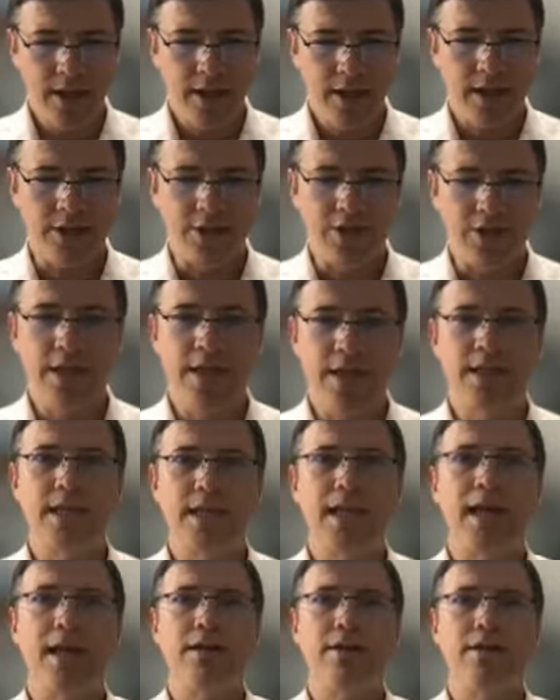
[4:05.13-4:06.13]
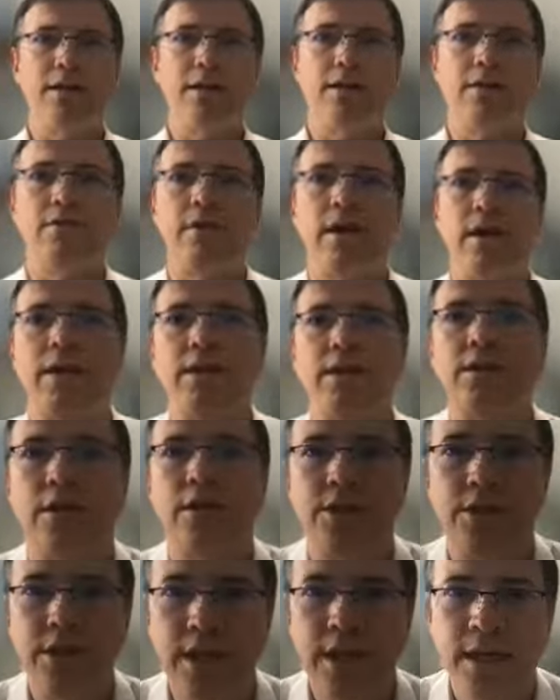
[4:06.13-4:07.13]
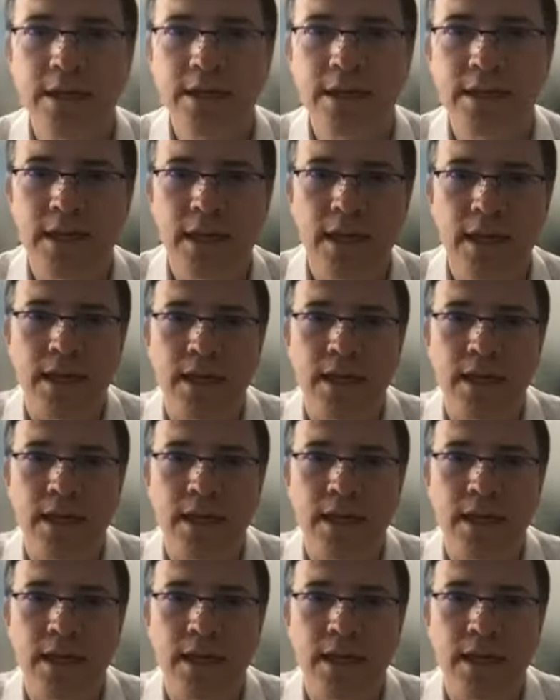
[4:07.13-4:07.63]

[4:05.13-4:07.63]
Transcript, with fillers: but she is allowed, right, so she is,